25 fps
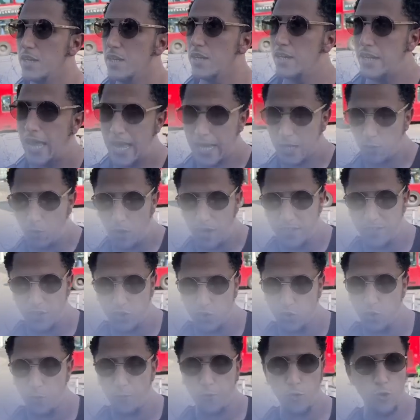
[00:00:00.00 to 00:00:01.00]
Likewise, the
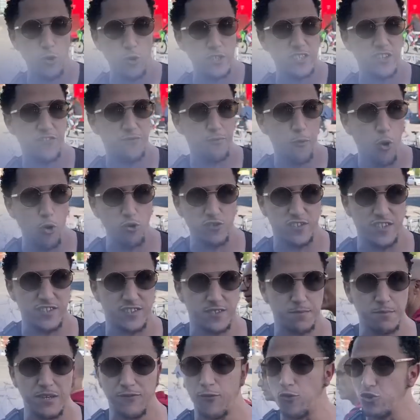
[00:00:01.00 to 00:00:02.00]
true followers of Moses,
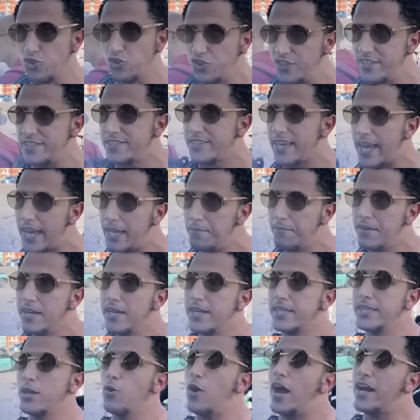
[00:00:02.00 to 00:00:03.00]
before Jesus came,
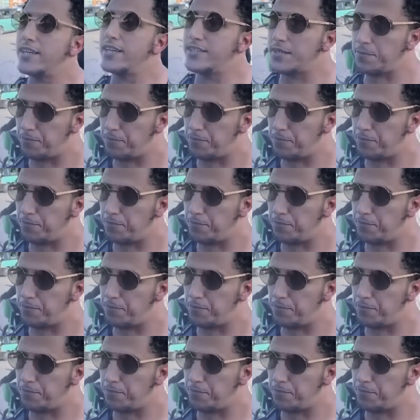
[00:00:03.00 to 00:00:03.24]
they will enter